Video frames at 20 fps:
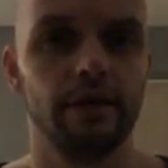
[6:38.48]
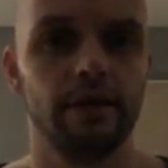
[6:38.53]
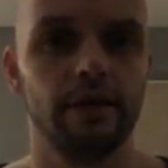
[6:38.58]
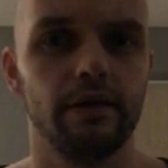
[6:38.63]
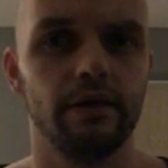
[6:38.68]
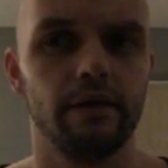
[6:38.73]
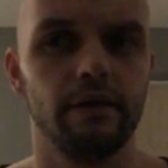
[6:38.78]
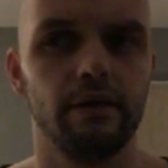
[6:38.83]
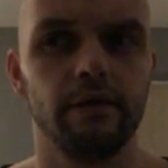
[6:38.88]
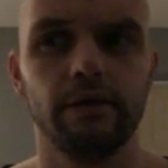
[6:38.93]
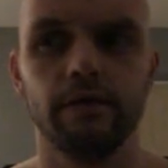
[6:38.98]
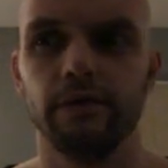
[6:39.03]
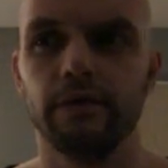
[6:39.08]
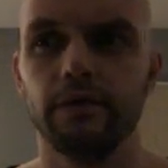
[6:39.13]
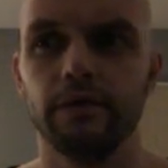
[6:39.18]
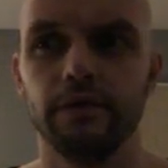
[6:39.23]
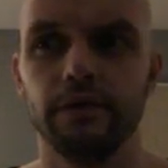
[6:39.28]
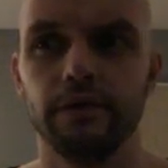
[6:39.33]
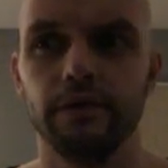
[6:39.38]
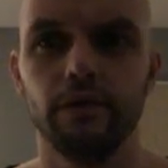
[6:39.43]

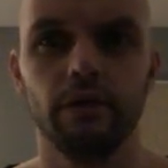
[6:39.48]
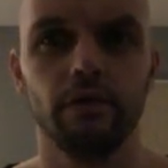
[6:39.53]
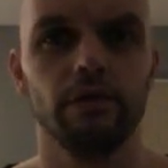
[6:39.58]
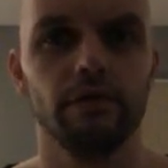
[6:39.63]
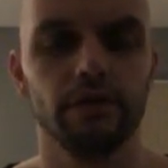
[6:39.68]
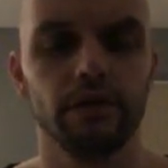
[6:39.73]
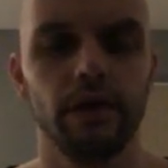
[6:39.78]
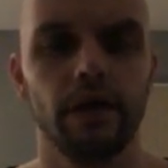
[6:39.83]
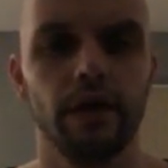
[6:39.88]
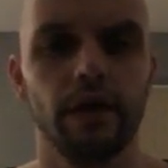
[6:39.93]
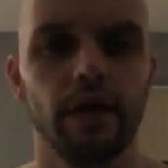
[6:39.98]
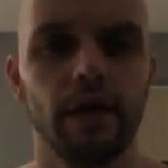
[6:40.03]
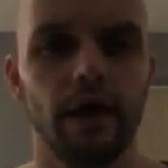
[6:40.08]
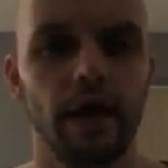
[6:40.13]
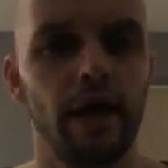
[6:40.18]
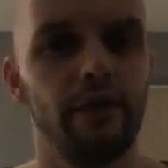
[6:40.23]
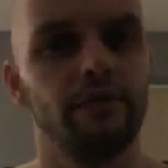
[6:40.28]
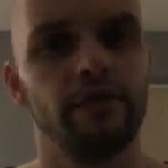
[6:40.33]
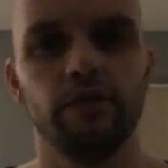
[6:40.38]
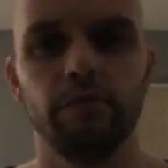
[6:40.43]
don't
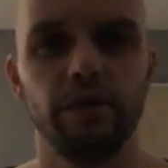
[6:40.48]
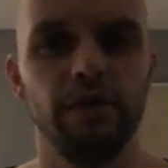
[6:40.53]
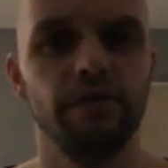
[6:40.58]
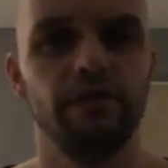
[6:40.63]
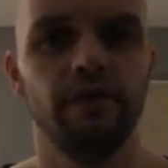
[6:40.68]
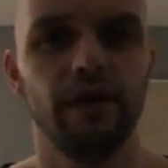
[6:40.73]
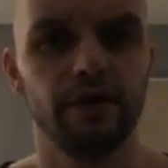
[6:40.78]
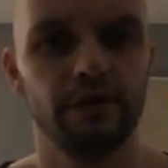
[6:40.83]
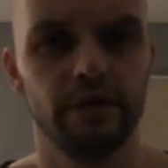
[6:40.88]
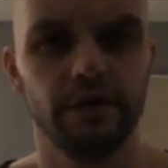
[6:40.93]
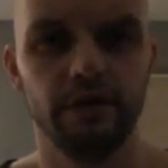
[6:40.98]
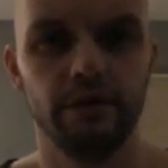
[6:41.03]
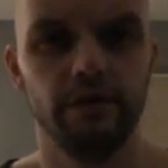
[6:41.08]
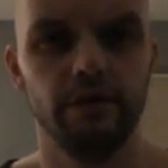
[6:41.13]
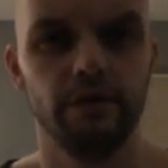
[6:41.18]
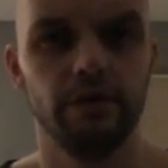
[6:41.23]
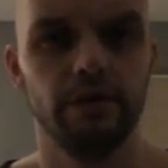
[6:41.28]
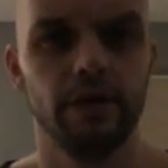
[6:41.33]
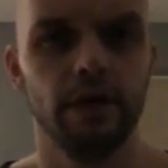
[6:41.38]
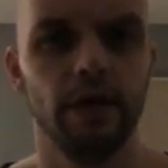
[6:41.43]
have to be
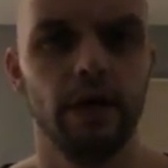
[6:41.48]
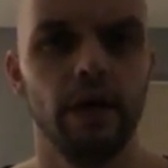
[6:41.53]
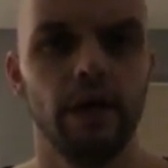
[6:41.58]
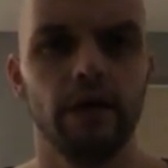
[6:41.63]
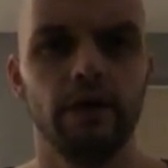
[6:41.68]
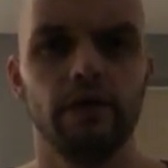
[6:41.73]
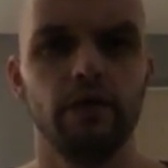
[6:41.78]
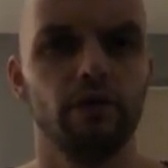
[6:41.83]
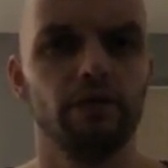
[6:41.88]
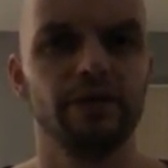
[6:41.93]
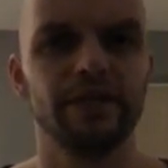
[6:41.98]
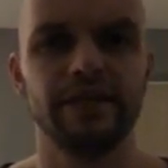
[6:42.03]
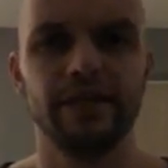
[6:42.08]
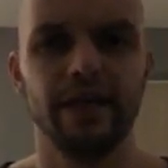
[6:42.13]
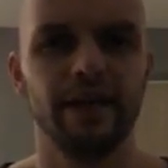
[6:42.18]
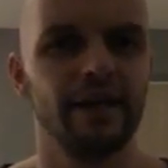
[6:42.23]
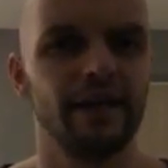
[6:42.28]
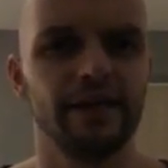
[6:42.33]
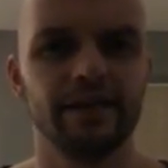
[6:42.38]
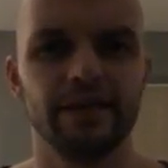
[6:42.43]
fatigued, your
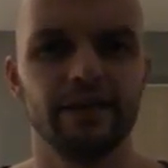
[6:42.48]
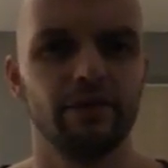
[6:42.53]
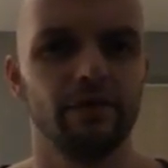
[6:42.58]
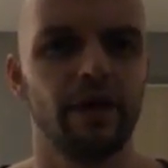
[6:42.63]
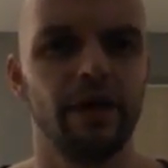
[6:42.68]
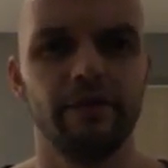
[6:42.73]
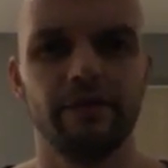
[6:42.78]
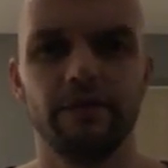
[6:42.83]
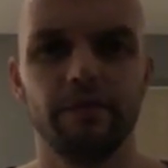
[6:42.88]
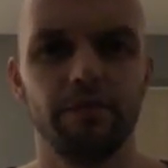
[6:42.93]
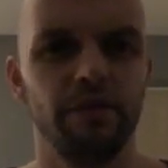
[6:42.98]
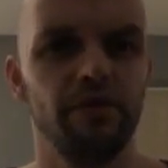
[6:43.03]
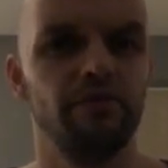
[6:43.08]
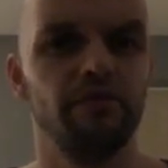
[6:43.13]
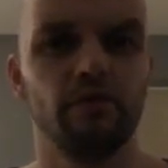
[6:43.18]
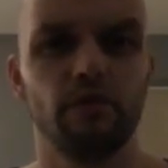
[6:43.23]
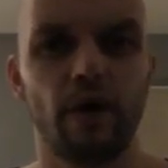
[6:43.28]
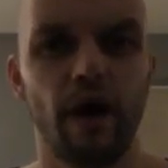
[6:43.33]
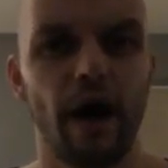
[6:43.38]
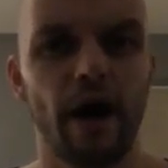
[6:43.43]
CNS don't have to be
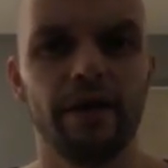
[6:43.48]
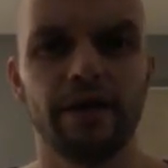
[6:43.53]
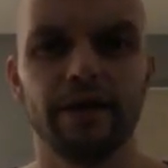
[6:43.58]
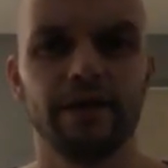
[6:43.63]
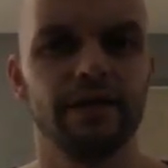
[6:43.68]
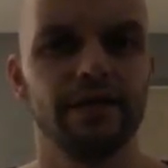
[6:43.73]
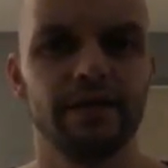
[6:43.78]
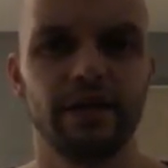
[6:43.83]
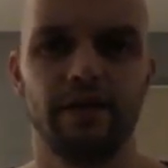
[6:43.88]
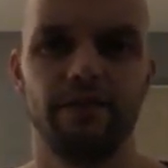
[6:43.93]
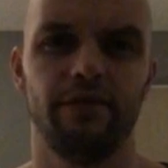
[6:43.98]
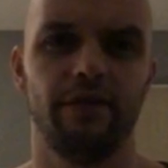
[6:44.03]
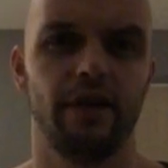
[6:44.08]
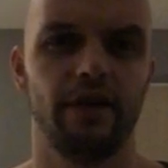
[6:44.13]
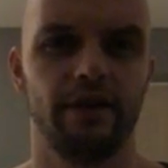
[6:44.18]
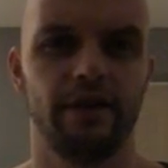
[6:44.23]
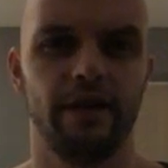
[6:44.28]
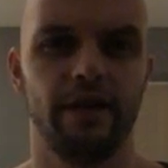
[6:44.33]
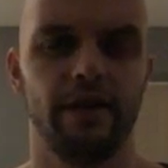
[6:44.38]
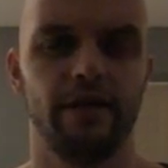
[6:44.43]
fried and stuff
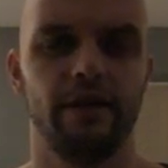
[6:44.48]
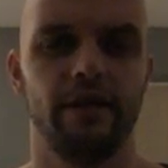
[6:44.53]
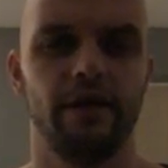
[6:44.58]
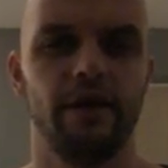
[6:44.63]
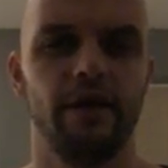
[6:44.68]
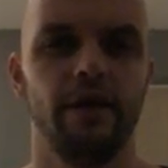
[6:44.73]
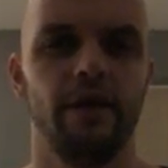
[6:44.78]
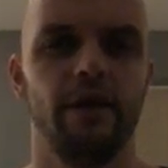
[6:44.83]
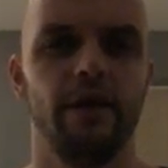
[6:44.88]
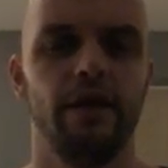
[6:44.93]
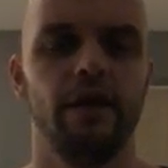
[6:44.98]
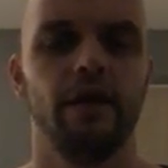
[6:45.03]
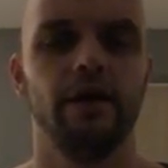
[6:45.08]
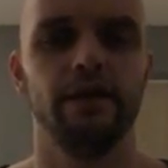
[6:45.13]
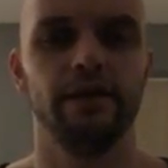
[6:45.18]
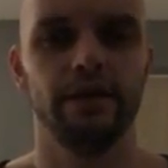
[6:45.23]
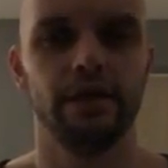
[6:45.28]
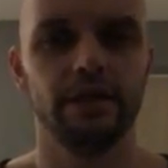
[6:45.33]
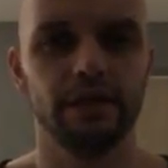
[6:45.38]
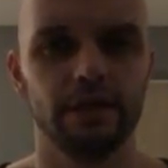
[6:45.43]
like that.
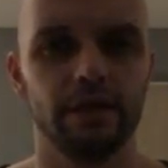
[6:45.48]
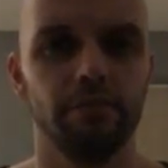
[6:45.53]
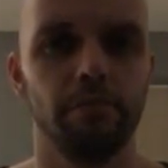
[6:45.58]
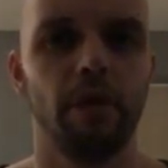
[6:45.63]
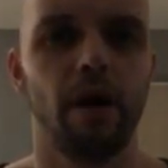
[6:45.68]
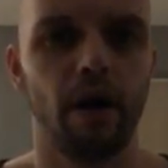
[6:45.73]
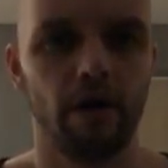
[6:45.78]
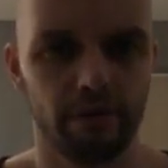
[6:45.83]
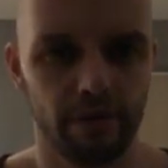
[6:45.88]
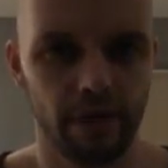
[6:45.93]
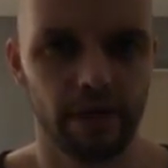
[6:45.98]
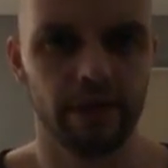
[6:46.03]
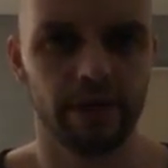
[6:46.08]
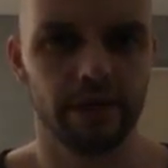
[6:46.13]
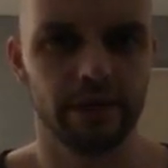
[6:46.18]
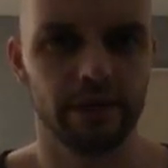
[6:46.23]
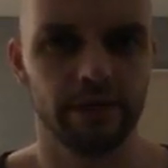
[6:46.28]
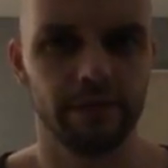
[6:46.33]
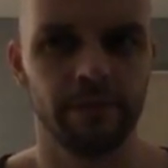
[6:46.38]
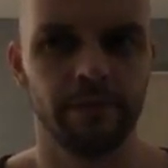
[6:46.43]
It's just about
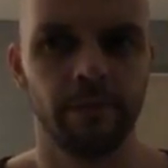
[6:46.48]
this.